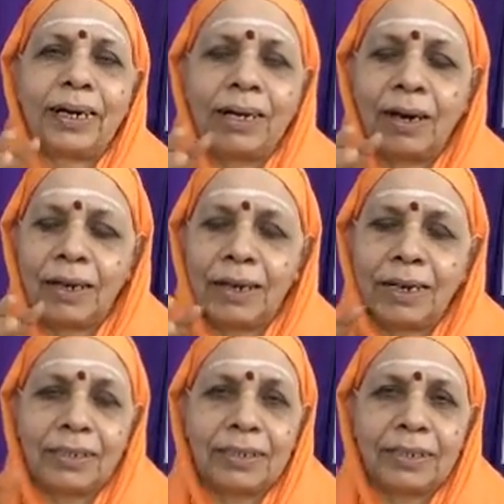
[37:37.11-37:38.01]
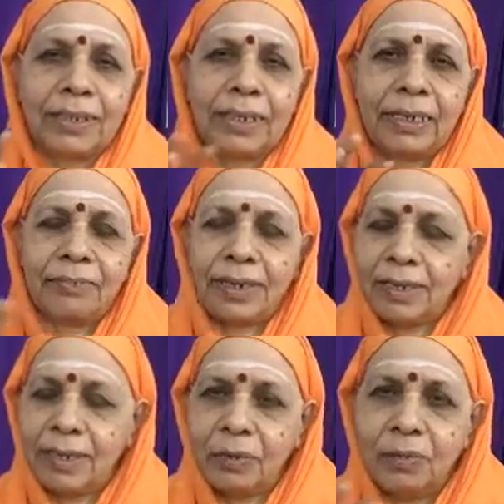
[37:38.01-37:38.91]
not touched and
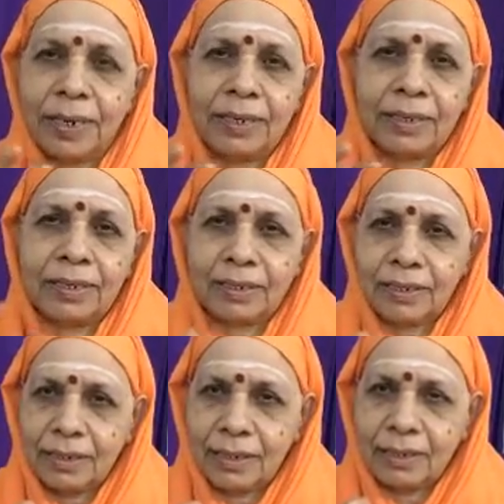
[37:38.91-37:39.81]
affected by this